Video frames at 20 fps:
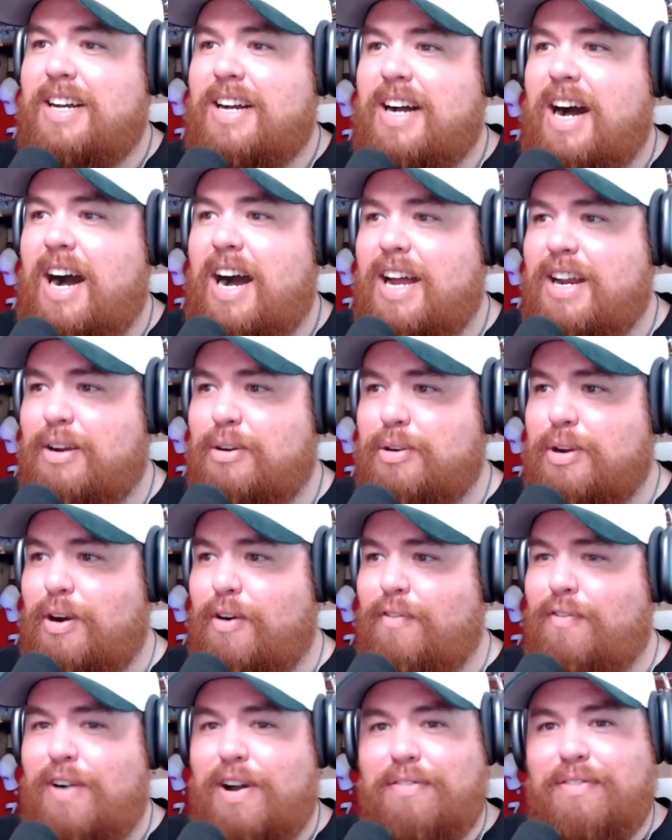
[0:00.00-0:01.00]
I don't know
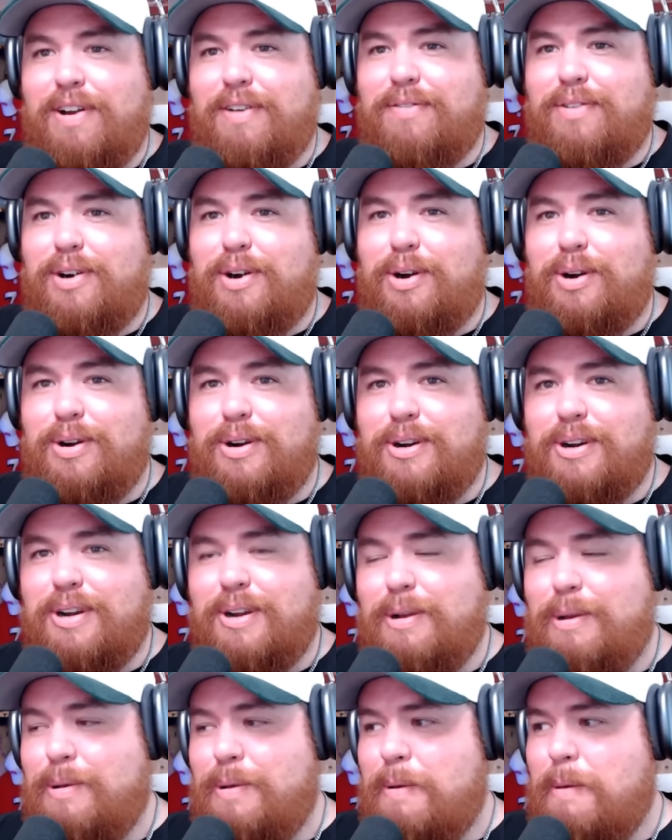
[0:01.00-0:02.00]
if I've ever heard
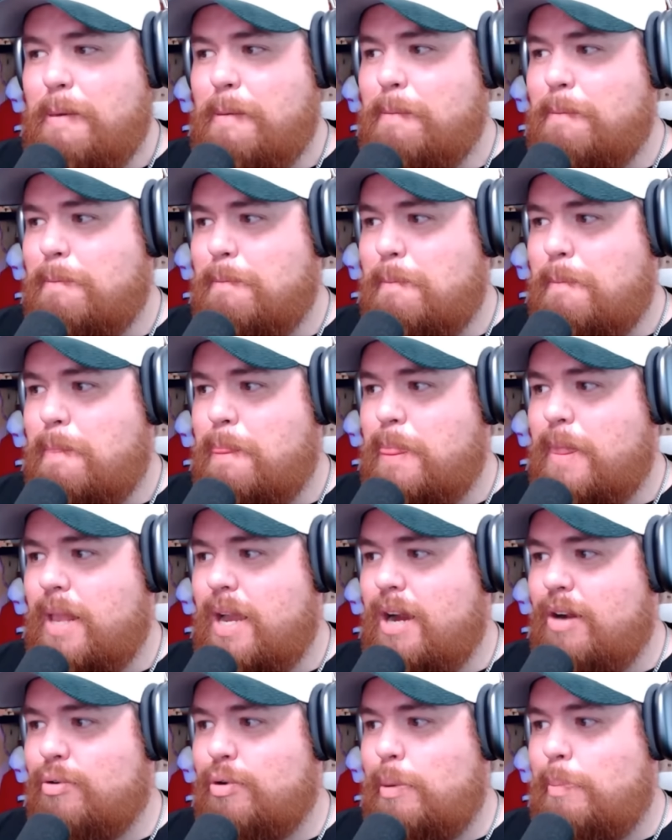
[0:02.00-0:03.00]

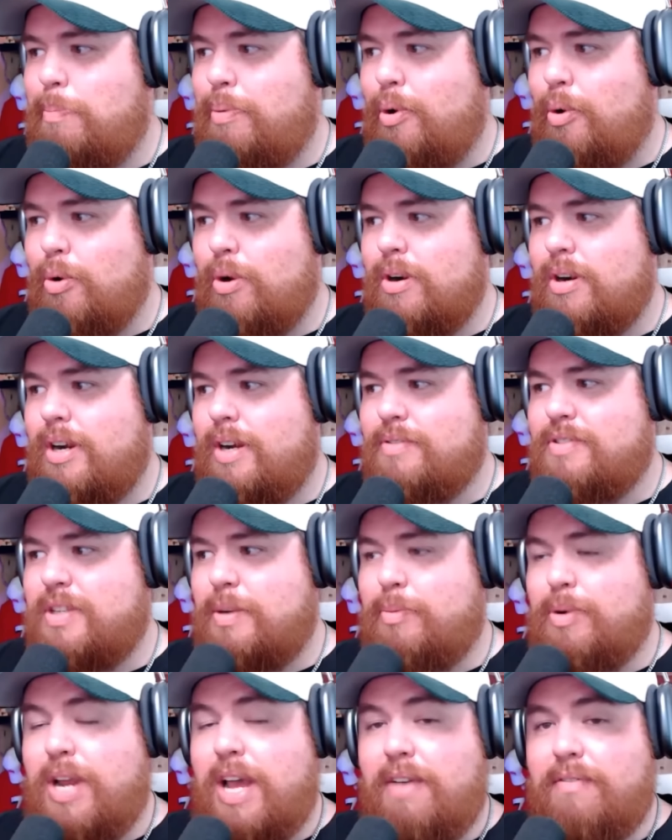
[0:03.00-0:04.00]
a report of
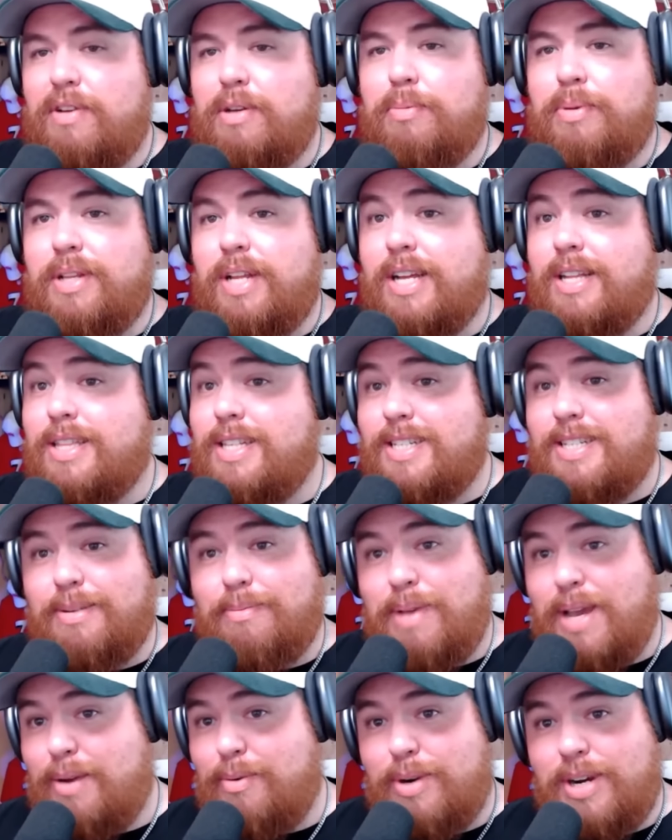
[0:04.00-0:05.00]
someone having to be like, listen,
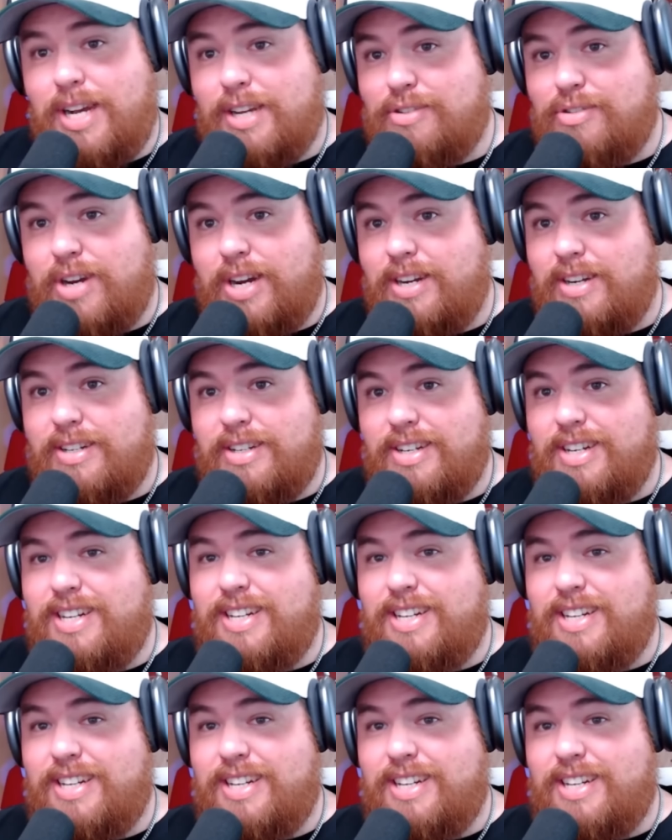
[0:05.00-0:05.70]
man, we're not trading you.